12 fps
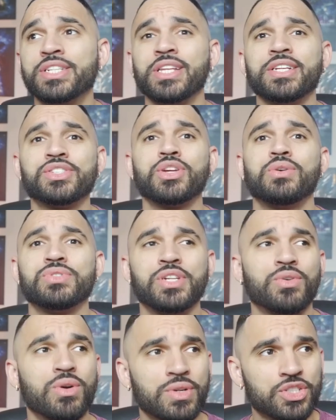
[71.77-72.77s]
Zenless Zone
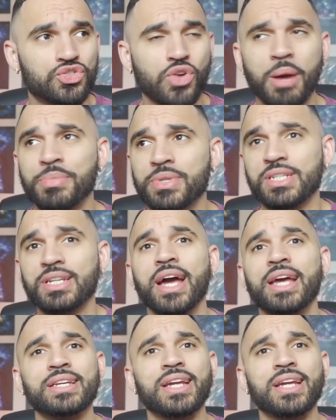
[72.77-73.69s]
Zero is dropping tonight,